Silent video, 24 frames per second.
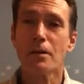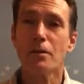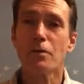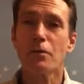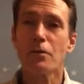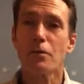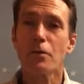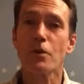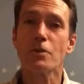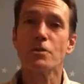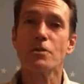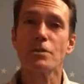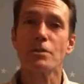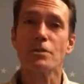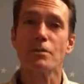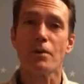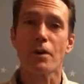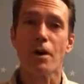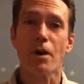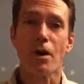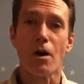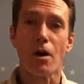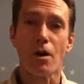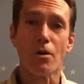First of
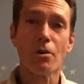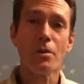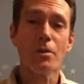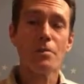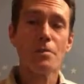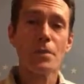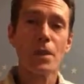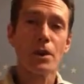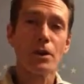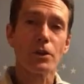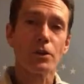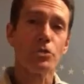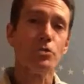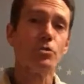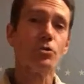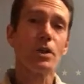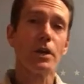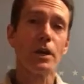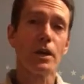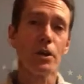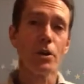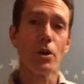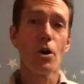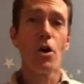all, you
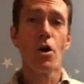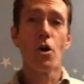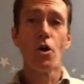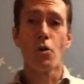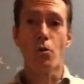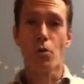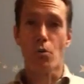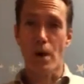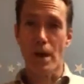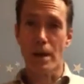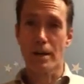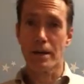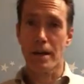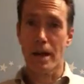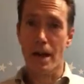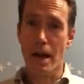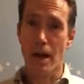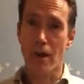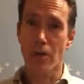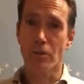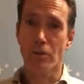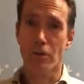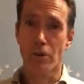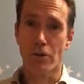can rent
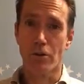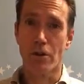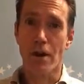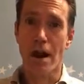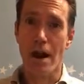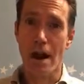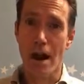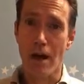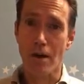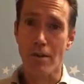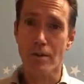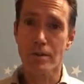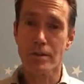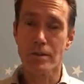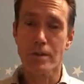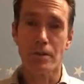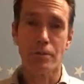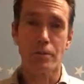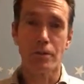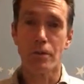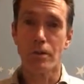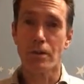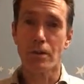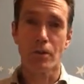out your house
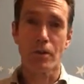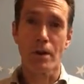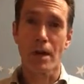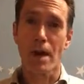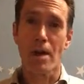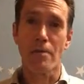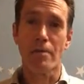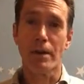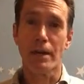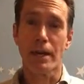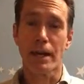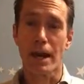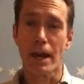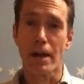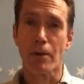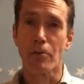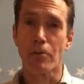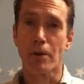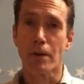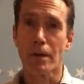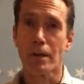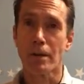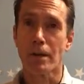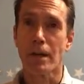if you don't have any
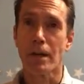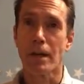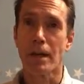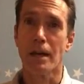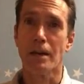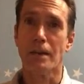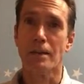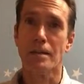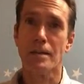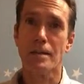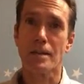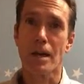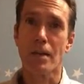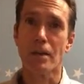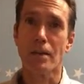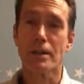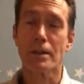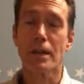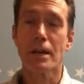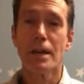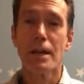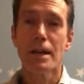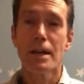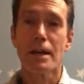equity and you can't sell
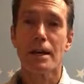it.